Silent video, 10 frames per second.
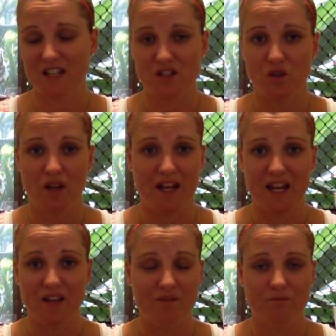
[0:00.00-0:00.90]
that's all I
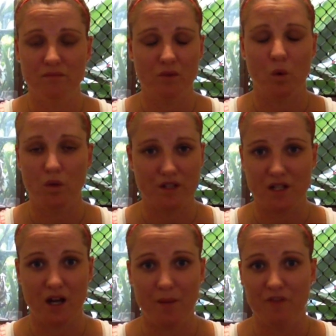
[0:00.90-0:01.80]
eat all the
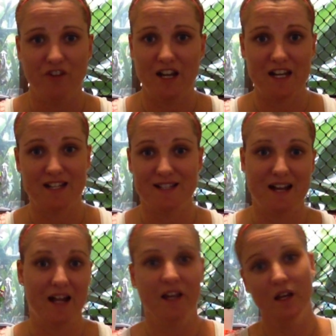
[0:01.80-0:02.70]
time. If I need a
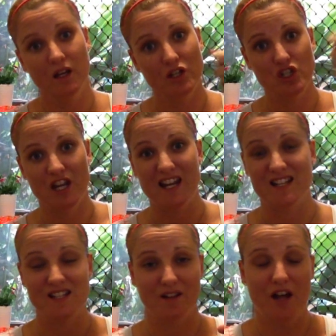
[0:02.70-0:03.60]
snack,
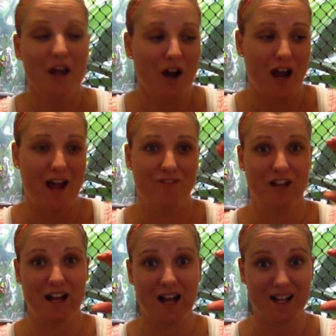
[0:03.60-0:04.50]
cheese. I have
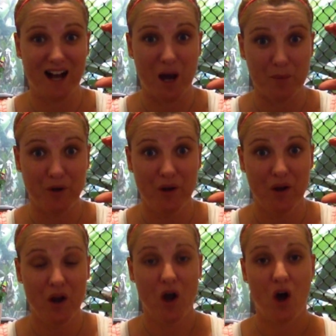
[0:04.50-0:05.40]
like a cup
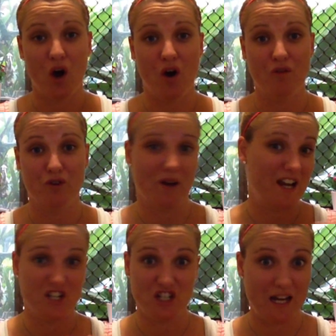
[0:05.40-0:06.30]
of
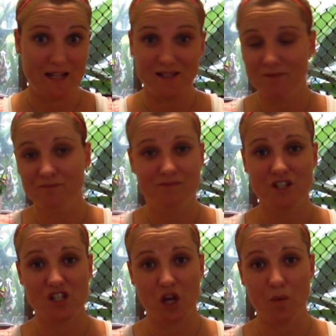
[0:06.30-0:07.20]
grated cheese
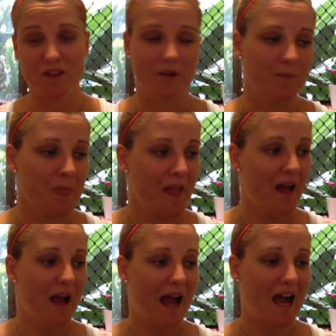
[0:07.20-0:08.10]
just go with it.
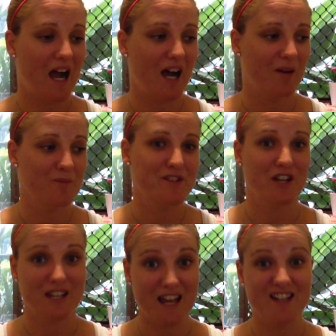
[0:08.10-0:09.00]
So
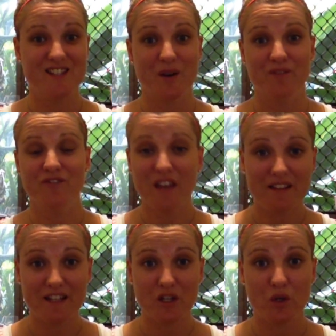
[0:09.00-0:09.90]
yeah, so I'm
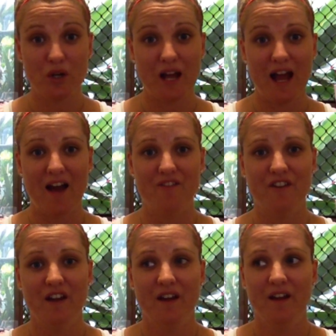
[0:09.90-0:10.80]
feeling good. I have